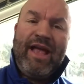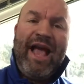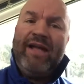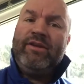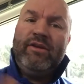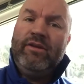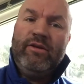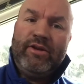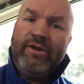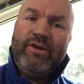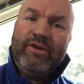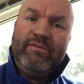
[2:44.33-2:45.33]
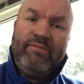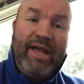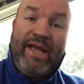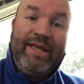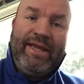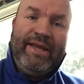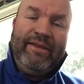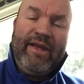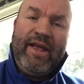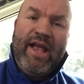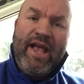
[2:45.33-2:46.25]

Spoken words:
how to look good naked.